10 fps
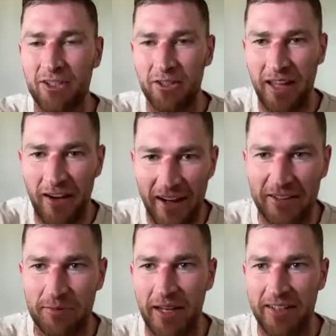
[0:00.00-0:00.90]
on their
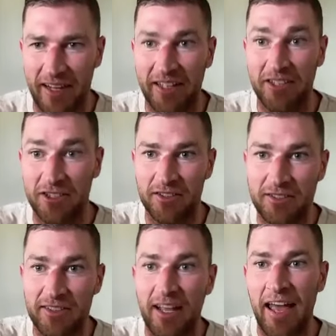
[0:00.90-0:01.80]
expectations
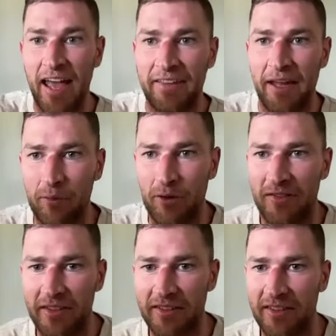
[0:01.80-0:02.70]
and their
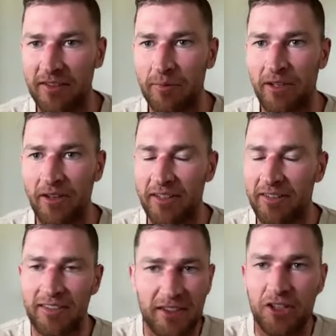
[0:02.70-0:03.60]
previous experience.
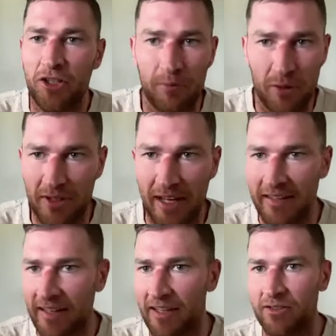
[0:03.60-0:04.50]
And you could put that
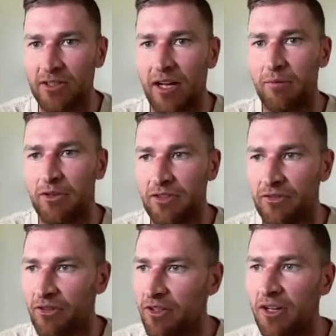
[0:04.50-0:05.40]
down to a number of
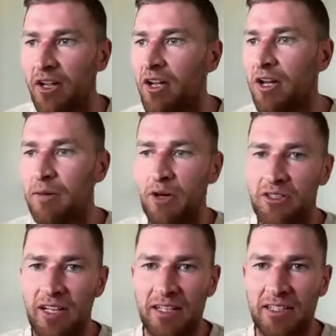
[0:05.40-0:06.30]
different
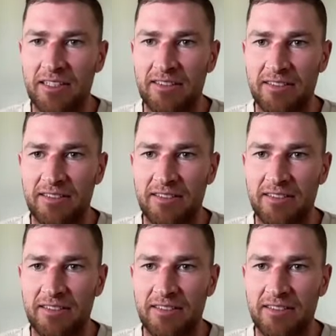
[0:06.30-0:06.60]
modalities.